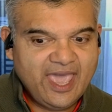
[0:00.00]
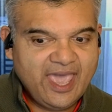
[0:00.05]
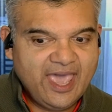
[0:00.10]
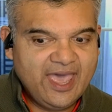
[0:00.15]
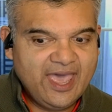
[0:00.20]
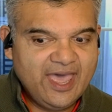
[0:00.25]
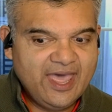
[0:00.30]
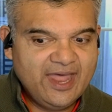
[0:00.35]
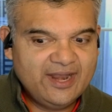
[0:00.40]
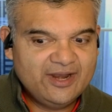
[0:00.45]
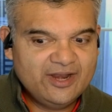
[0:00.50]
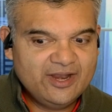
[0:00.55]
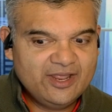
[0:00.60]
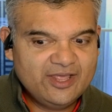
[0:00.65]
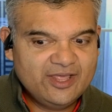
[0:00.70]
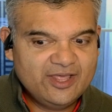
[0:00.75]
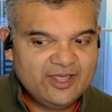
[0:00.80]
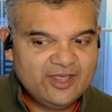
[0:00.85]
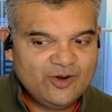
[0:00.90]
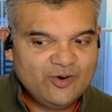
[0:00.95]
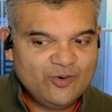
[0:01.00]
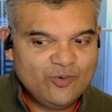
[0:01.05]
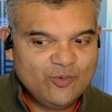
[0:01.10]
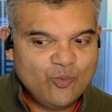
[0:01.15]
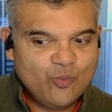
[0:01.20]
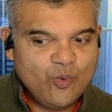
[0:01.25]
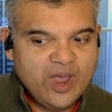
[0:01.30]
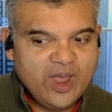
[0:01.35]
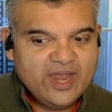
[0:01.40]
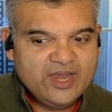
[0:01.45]
And
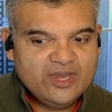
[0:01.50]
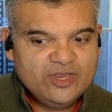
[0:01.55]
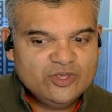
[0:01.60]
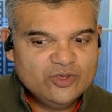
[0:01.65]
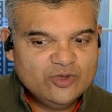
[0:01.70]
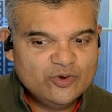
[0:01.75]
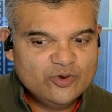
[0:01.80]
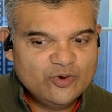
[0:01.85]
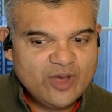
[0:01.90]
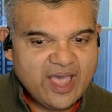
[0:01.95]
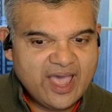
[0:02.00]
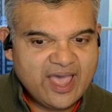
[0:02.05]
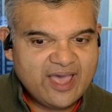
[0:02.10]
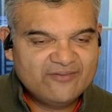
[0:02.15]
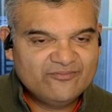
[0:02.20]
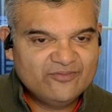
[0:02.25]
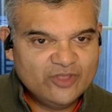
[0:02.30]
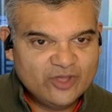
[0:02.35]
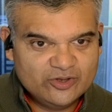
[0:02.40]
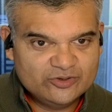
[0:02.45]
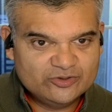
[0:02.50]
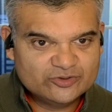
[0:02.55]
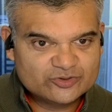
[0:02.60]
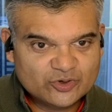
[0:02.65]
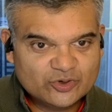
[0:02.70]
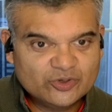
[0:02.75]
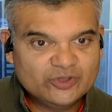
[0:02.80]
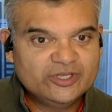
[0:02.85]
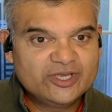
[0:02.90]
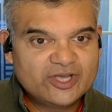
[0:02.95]
when you have
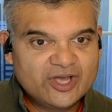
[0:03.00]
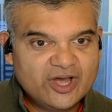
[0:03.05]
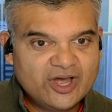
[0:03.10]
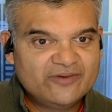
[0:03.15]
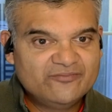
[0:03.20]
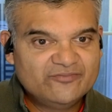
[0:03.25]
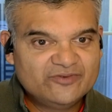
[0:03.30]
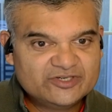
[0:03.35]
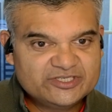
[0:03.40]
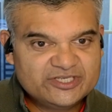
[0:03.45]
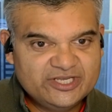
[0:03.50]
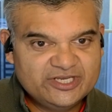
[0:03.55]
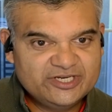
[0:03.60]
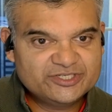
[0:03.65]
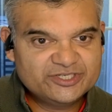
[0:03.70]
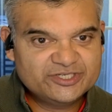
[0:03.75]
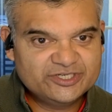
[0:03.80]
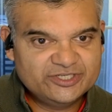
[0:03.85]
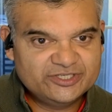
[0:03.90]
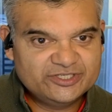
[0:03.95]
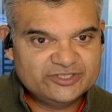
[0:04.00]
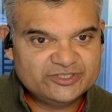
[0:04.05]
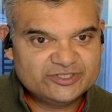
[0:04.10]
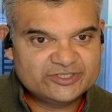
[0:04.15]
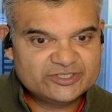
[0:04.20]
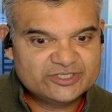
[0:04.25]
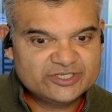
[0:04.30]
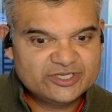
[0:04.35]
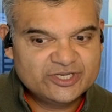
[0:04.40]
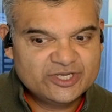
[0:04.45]
those early
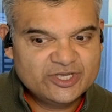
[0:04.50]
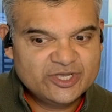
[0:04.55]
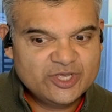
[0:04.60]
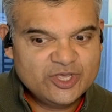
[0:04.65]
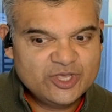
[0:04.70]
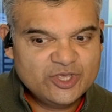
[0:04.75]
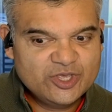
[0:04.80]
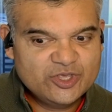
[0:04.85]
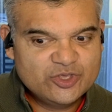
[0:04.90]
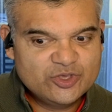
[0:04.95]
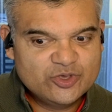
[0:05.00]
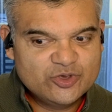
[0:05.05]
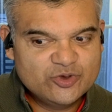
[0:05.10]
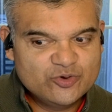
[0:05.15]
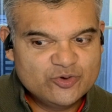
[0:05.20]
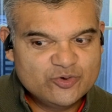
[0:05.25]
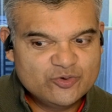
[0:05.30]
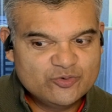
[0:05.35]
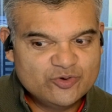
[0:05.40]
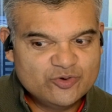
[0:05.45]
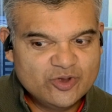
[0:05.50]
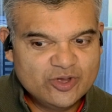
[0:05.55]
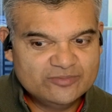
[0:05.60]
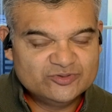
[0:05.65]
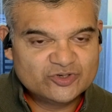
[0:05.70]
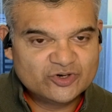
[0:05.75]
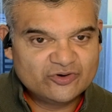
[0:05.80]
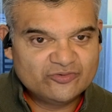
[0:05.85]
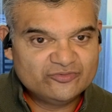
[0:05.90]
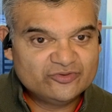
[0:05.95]
conversations, you
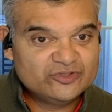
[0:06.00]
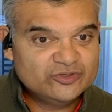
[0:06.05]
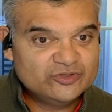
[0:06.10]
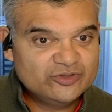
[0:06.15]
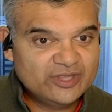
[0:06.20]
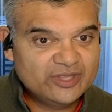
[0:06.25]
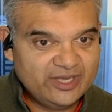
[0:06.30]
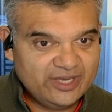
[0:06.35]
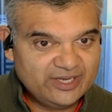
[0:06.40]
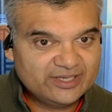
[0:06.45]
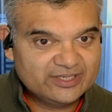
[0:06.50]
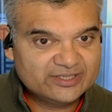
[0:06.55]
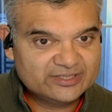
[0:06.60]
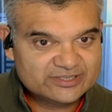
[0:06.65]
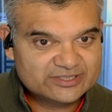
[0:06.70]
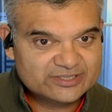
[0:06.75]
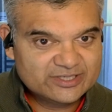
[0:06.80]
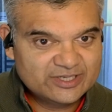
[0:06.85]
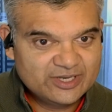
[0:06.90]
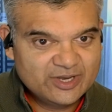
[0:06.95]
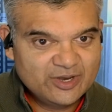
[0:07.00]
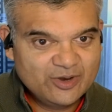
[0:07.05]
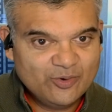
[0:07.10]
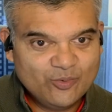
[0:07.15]
observed two things.